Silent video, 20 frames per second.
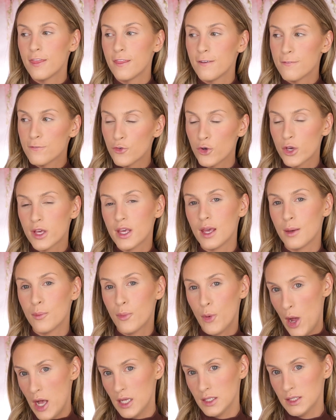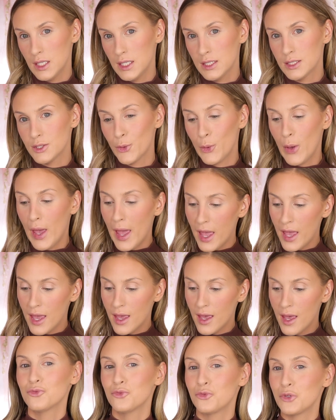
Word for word: the freaking process, okay?